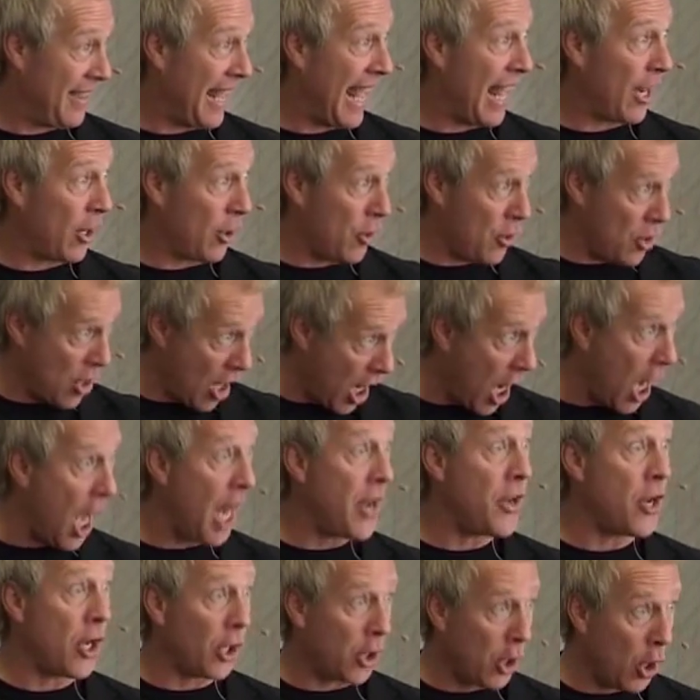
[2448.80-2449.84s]
That are
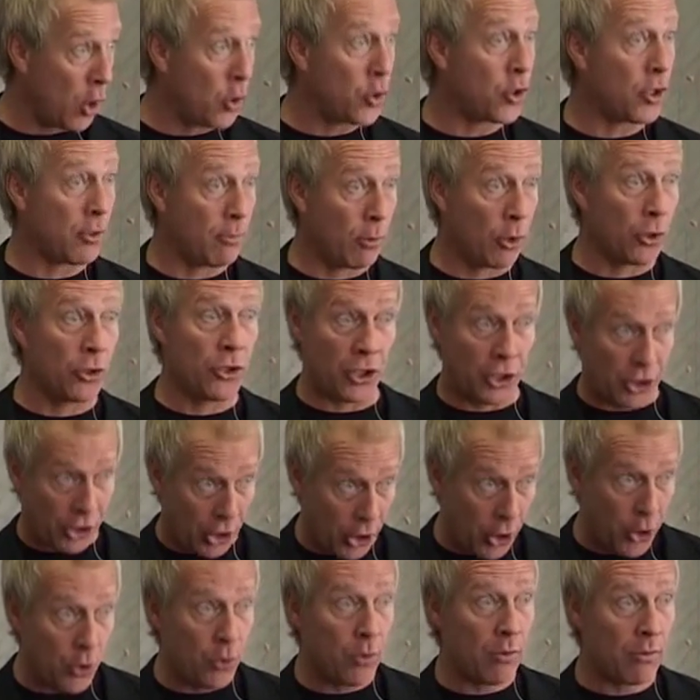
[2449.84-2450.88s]
non-negotiable to
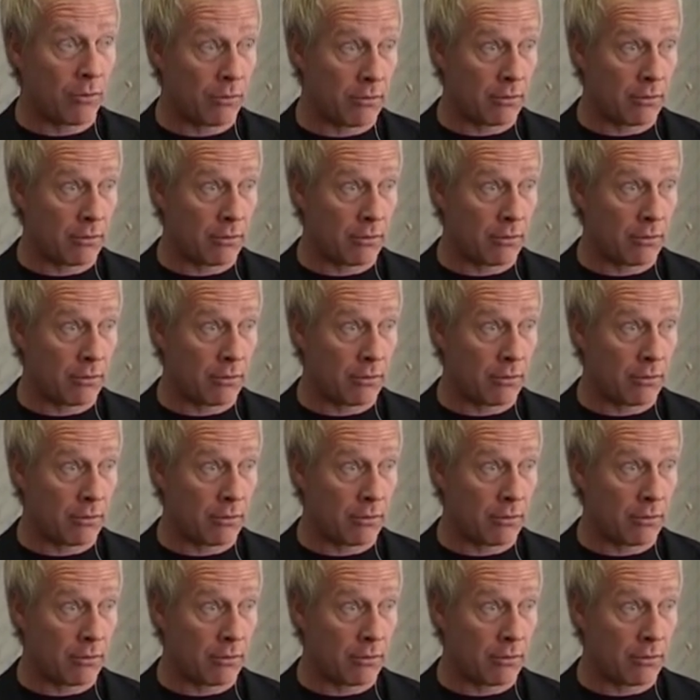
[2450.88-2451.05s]
you.